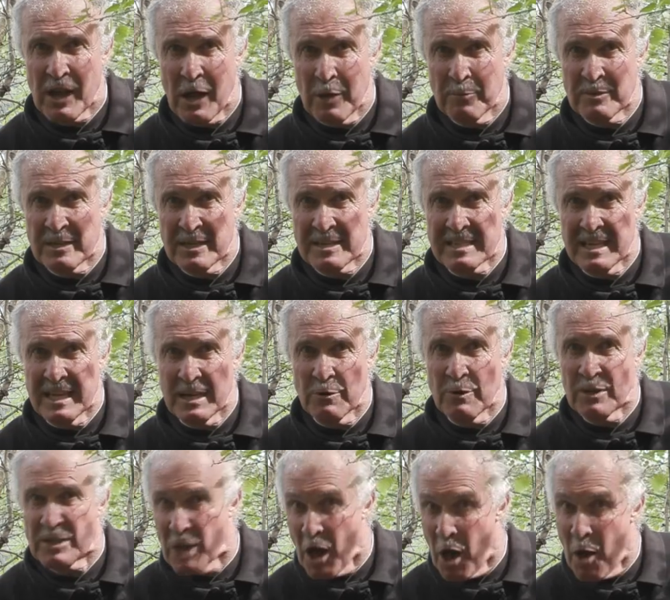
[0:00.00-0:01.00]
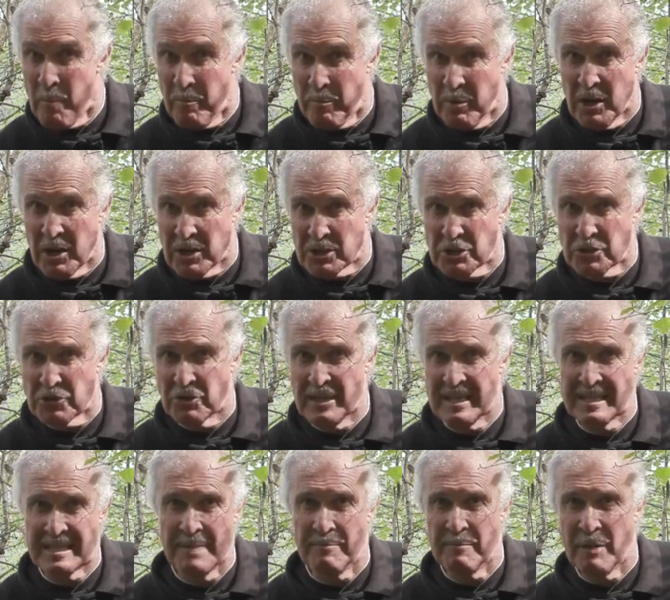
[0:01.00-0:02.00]
help you distinguish birch
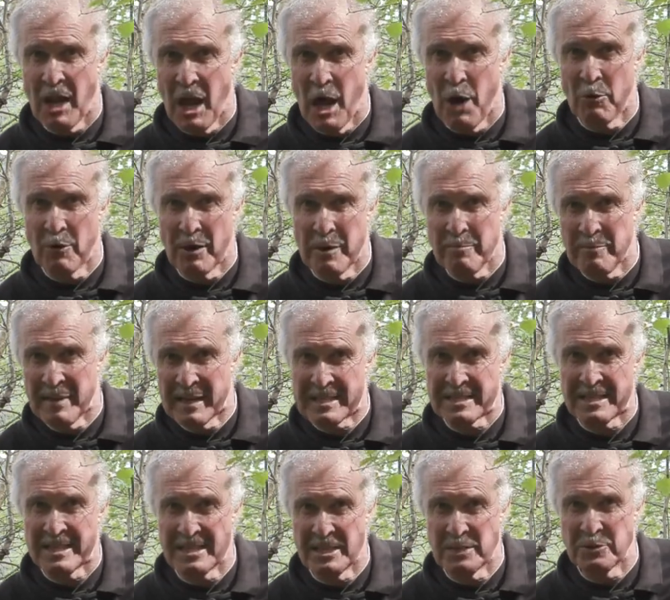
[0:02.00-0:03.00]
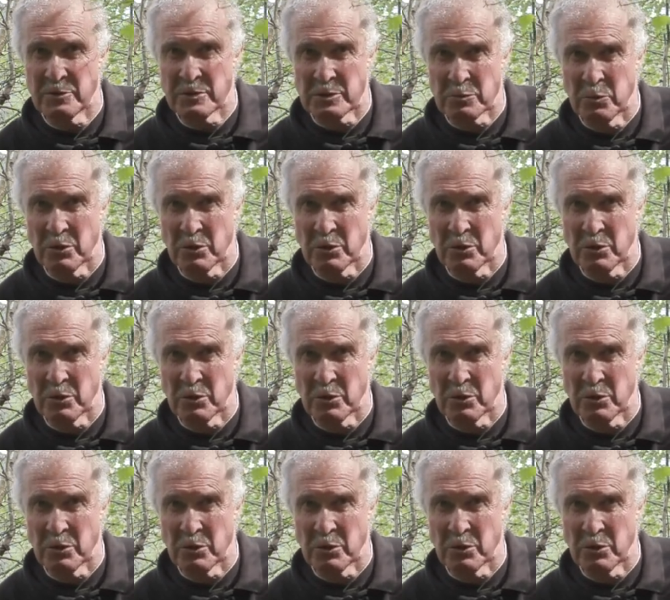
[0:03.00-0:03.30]
trees in lowland mixed deciduous